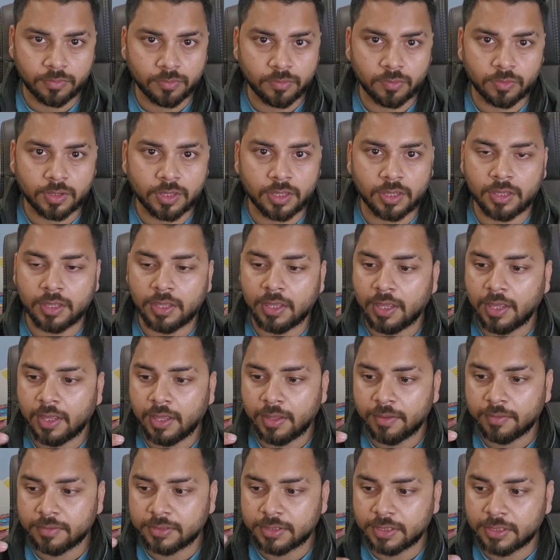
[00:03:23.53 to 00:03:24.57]
Okay,
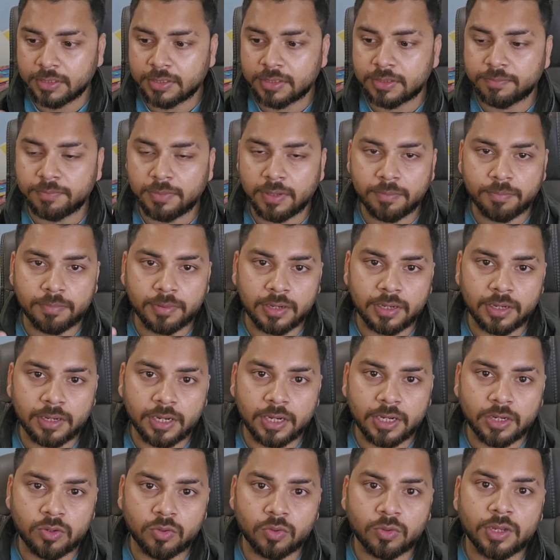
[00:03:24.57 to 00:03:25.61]
since people
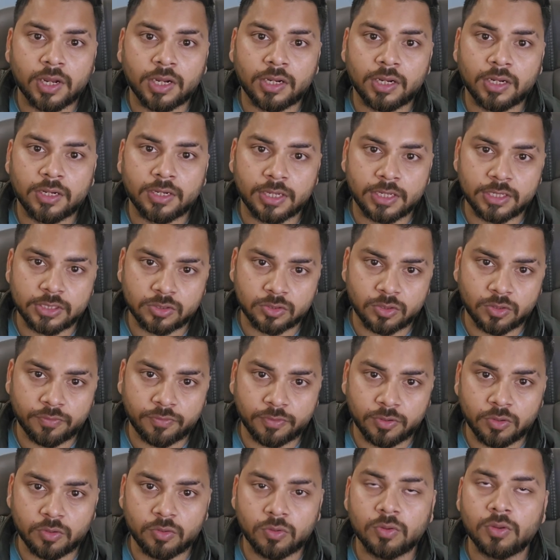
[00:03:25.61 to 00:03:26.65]
need to get a taste of
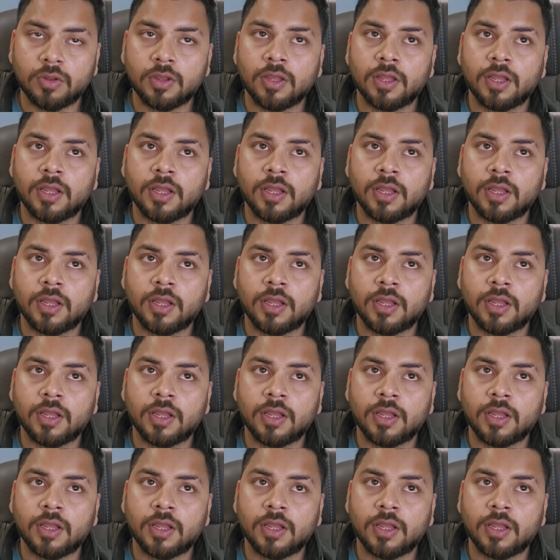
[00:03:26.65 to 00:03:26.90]
you,